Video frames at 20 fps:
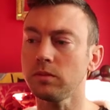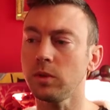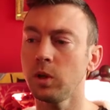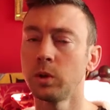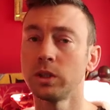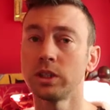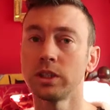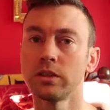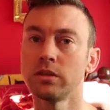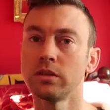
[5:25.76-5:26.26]

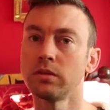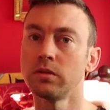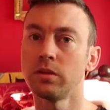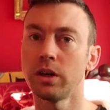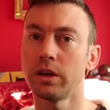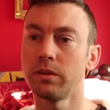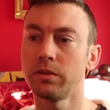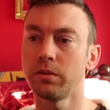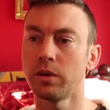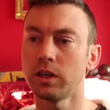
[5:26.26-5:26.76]
which isn't
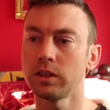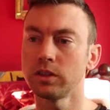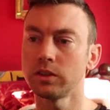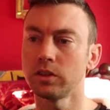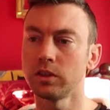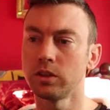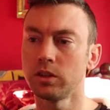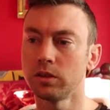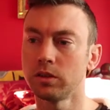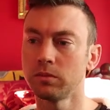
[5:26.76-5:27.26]
very
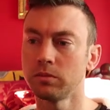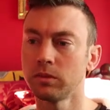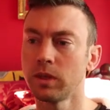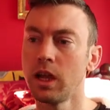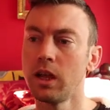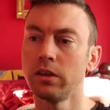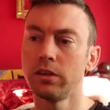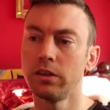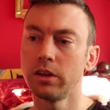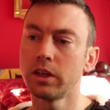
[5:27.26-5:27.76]
fast at all.
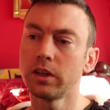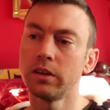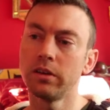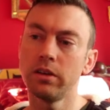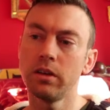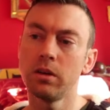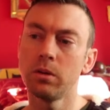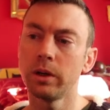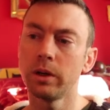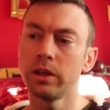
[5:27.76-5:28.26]
So you can
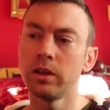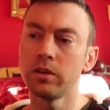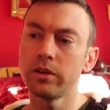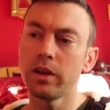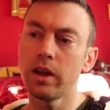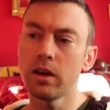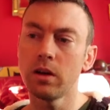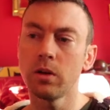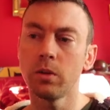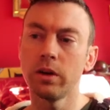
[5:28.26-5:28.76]
see when you
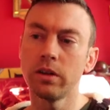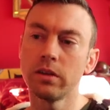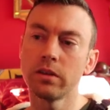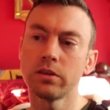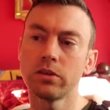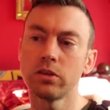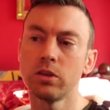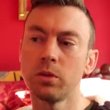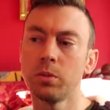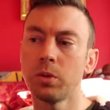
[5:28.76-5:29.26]
take away the
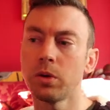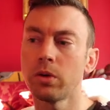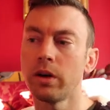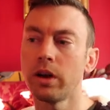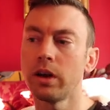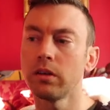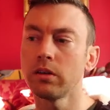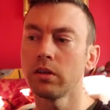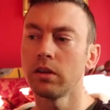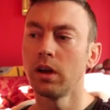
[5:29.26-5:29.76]
super
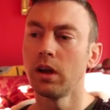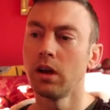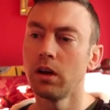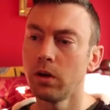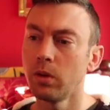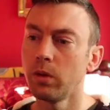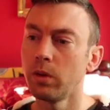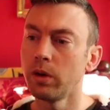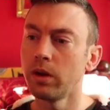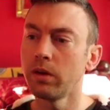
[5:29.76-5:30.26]
rate,
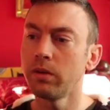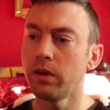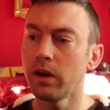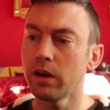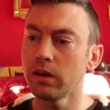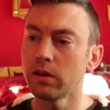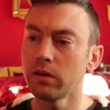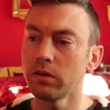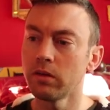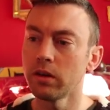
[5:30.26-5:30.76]
we
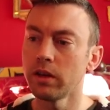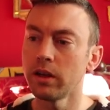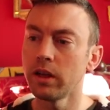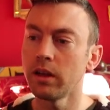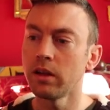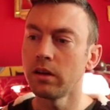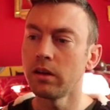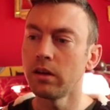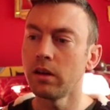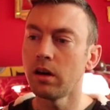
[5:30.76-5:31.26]
effectively
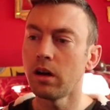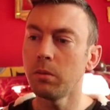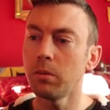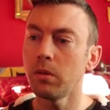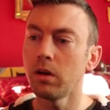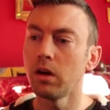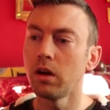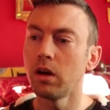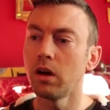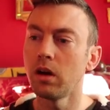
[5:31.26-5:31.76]
end up
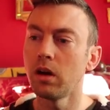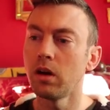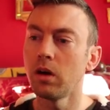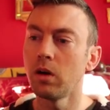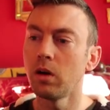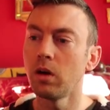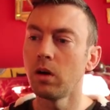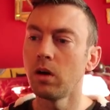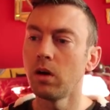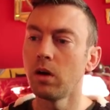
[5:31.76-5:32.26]

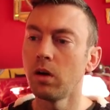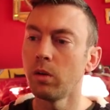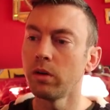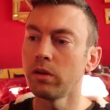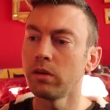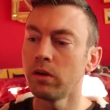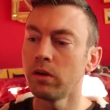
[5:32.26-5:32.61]
with